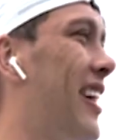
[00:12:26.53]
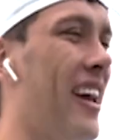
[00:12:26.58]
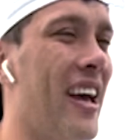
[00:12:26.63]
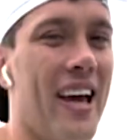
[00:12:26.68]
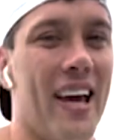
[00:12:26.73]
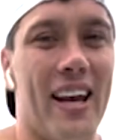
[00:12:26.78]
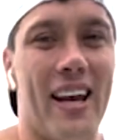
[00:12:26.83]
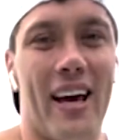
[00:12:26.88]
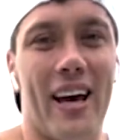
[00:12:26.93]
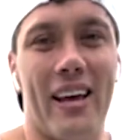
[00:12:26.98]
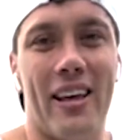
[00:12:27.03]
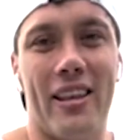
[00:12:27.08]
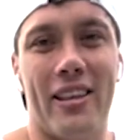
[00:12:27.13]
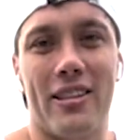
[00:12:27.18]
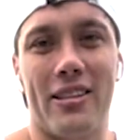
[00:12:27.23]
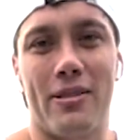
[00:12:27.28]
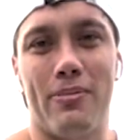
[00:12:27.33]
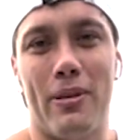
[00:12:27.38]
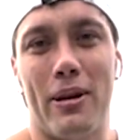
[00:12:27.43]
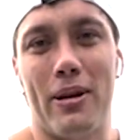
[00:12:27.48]
And
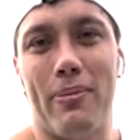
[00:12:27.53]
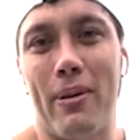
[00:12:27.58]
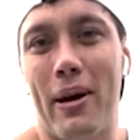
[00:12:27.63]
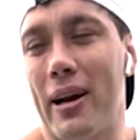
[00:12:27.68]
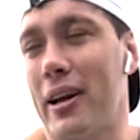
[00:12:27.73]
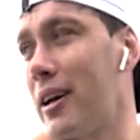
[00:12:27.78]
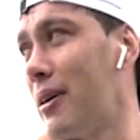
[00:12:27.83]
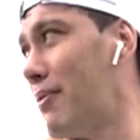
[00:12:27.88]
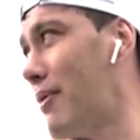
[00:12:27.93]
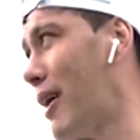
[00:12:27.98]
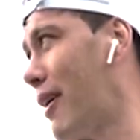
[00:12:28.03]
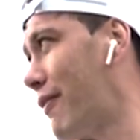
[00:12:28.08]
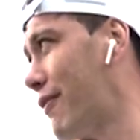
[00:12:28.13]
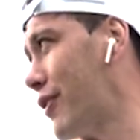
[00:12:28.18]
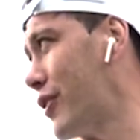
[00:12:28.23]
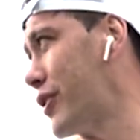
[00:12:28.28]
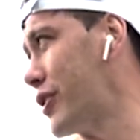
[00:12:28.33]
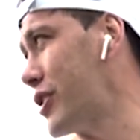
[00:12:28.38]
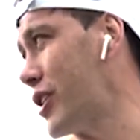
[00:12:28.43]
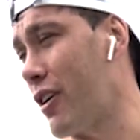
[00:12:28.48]
this is me back at Mt
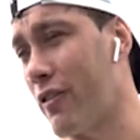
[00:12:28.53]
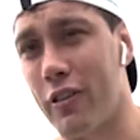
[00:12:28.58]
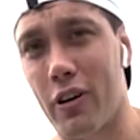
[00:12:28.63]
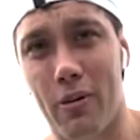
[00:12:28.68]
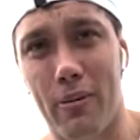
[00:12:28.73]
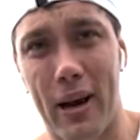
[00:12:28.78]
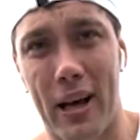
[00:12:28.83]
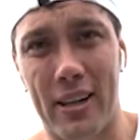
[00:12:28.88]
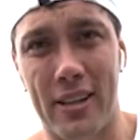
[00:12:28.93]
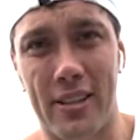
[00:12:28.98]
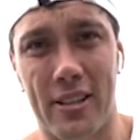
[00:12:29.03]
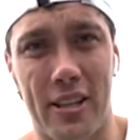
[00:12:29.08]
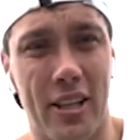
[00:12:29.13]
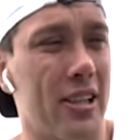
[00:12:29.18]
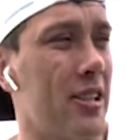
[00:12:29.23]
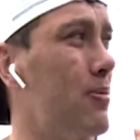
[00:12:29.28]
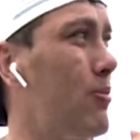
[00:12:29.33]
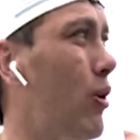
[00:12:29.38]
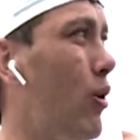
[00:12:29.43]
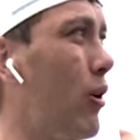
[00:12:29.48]
Fuji. I've got about
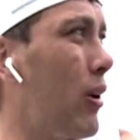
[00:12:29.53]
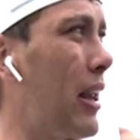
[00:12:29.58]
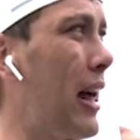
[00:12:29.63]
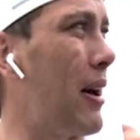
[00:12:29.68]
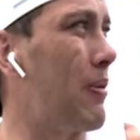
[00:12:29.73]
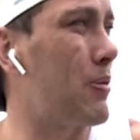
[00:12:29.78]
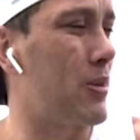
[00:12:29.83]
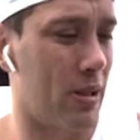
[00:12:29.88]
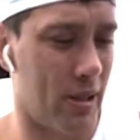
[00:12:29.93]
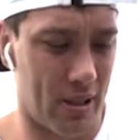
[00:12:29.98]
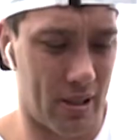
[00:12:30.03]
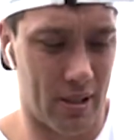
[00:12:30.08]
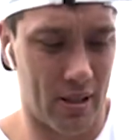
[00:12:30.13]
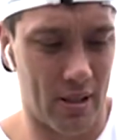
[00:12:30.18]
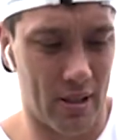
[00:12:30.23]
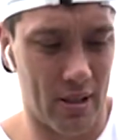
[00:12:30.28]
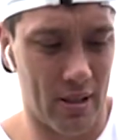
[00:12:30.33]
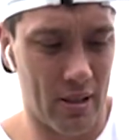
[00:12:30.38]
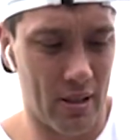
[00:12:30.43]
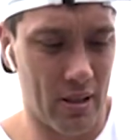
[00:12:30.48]
6 more laps.